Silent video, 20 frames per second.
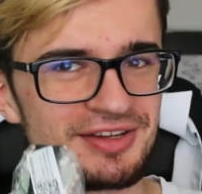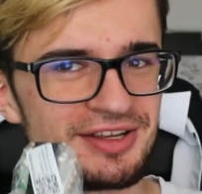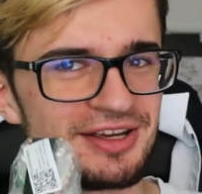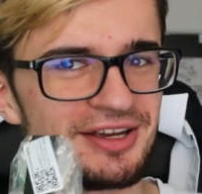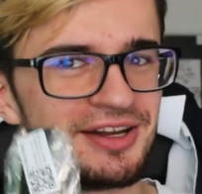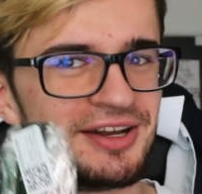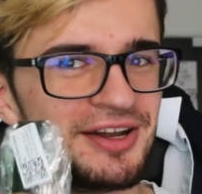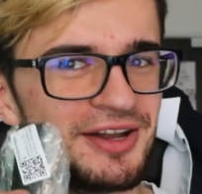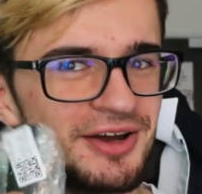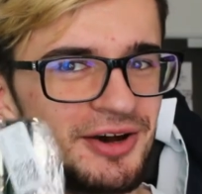
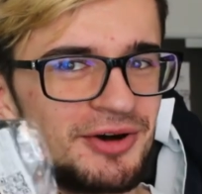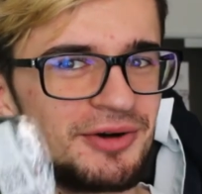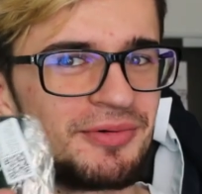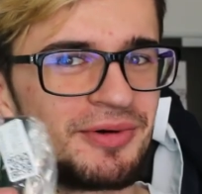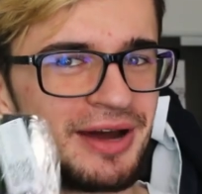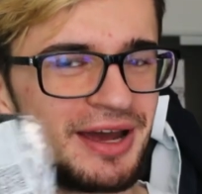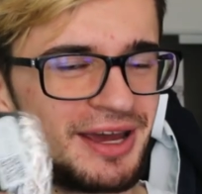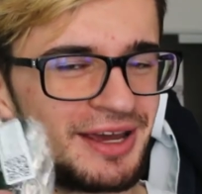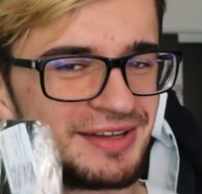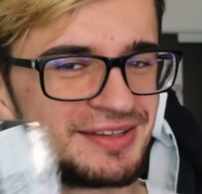In no
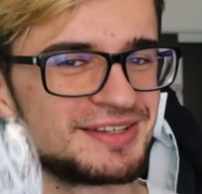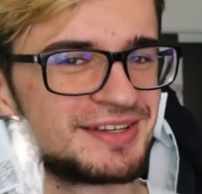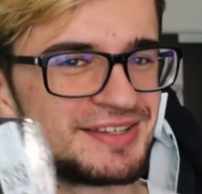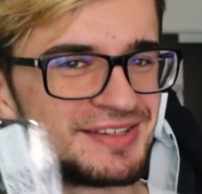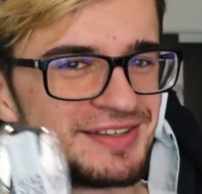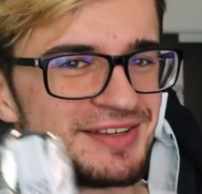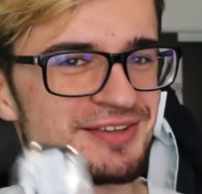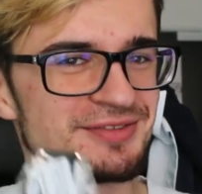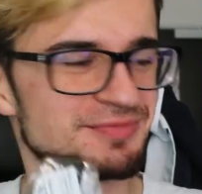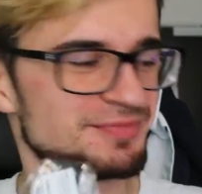way
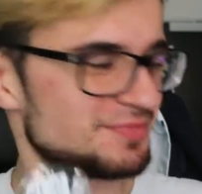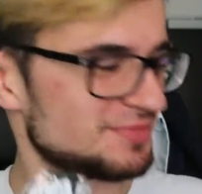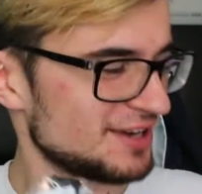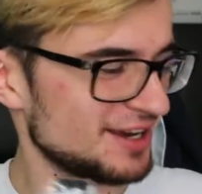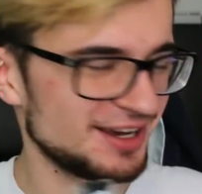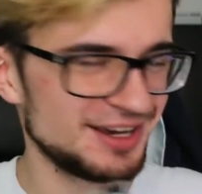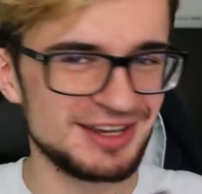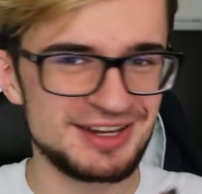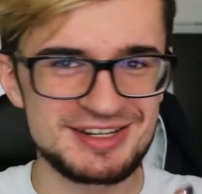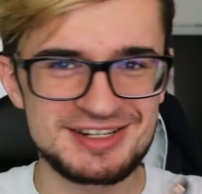does this
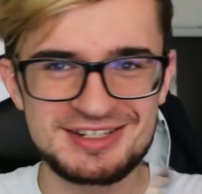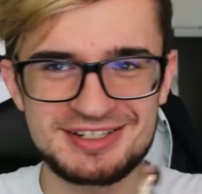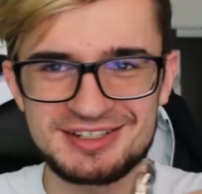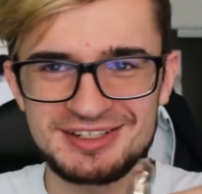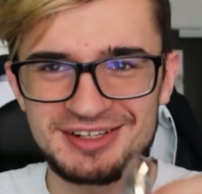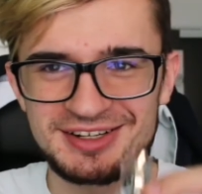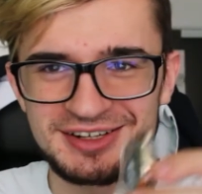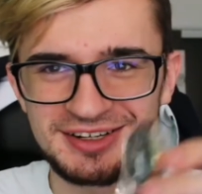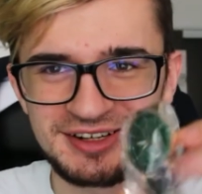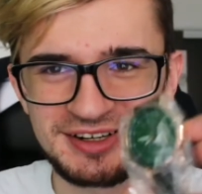
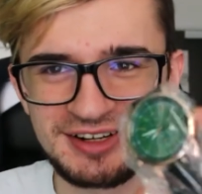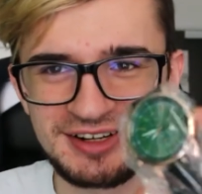package